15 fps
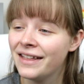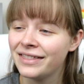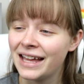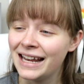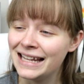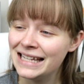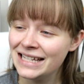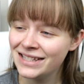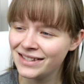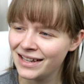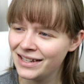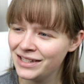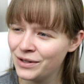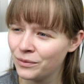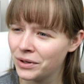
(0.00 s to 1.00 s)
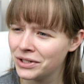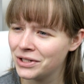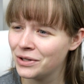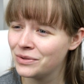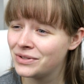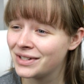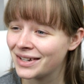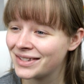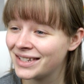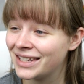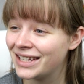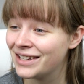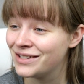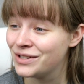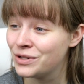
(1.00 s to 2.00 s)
that eats anyone who doesn't get